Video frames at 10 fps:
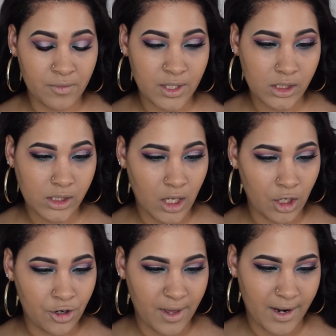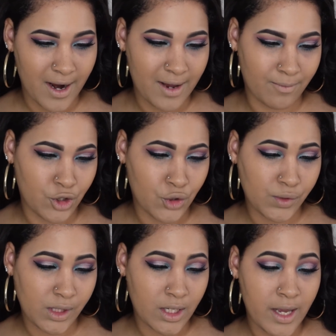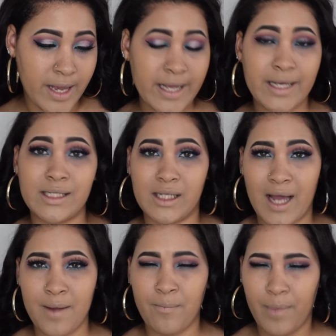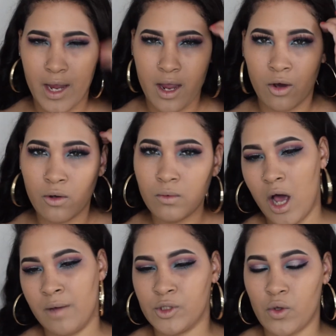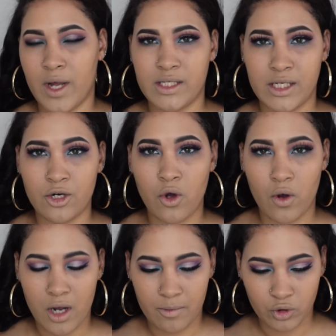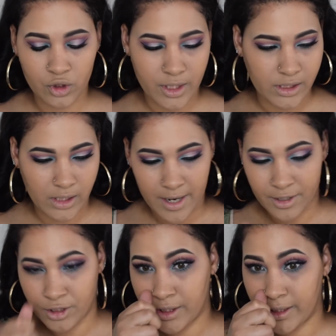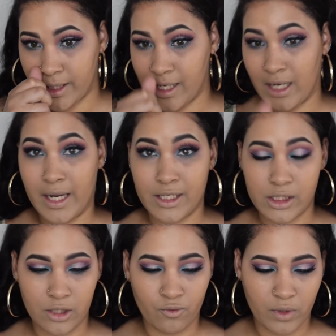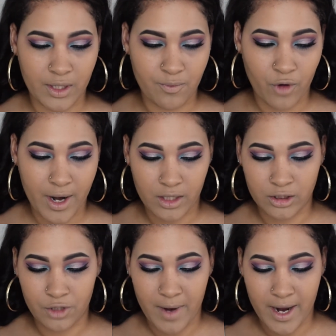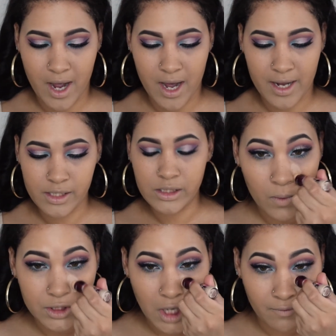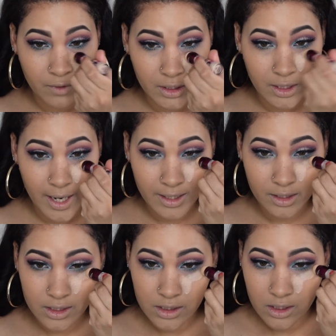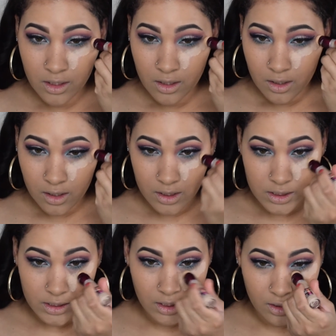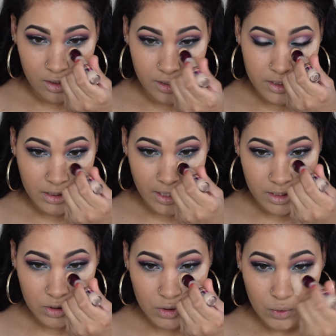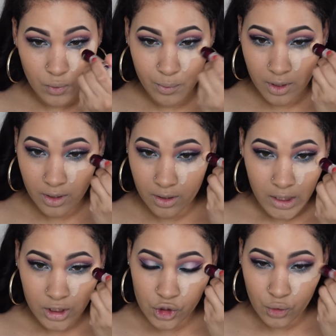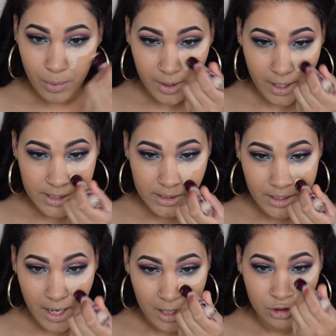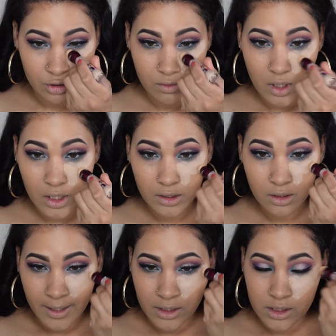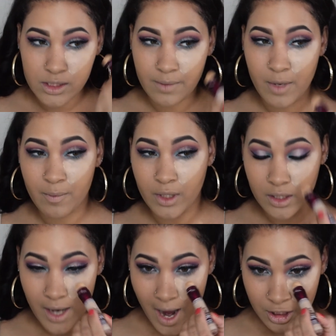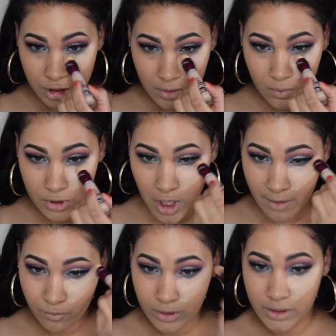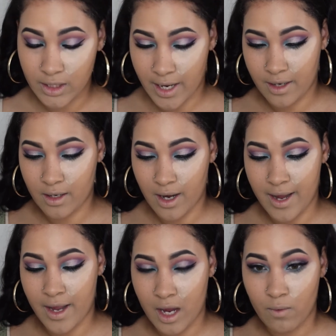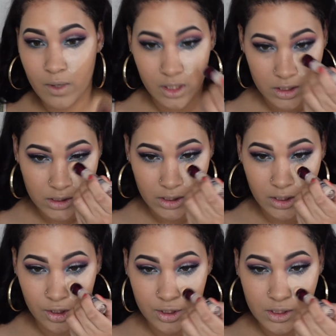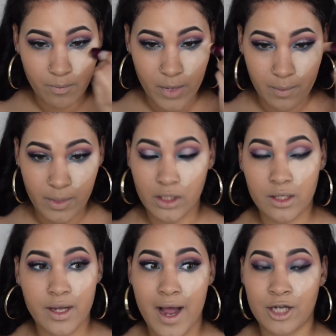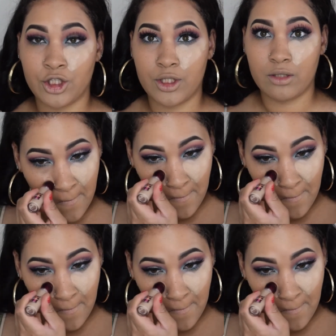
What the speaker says: This color that I am using is light pale. So I did go a couple shades lighter just because I like to look really bright under my eyes, which I really like. This concealer is like super, it looks super nice and natural on, and it doesn't make me look ashy, which I really like. I hate when concealers make me look ashy.